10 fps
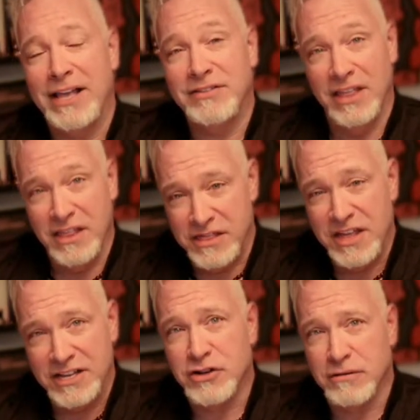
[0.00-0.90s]
so the
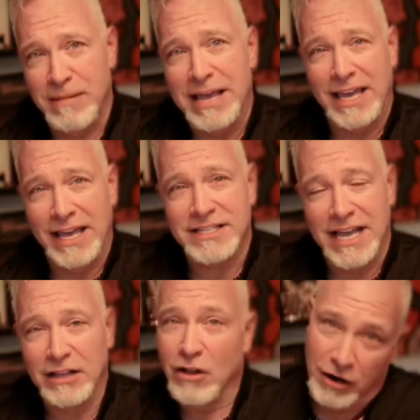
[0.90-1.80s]
things that are making it
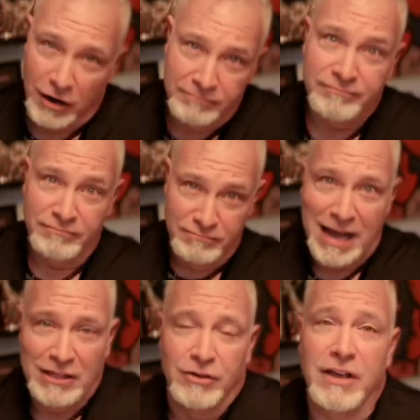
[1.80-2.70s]
take longer by
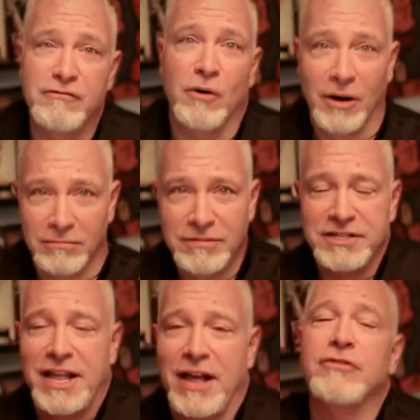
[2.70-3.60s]
looking for the
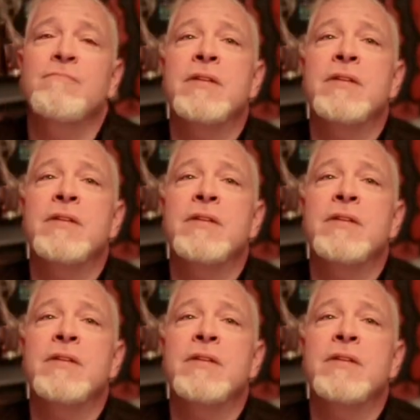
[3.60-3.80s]
snails.